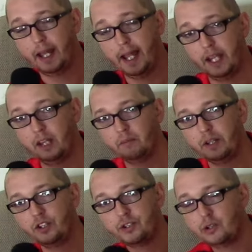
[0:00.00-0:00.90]
aim
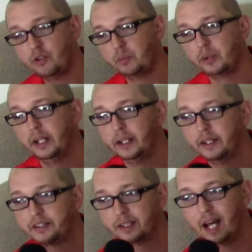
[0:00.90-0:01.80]
and shoot, but
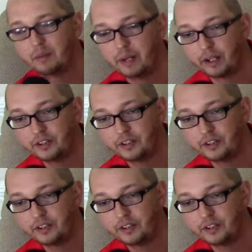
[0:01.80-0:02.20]
it's a lot better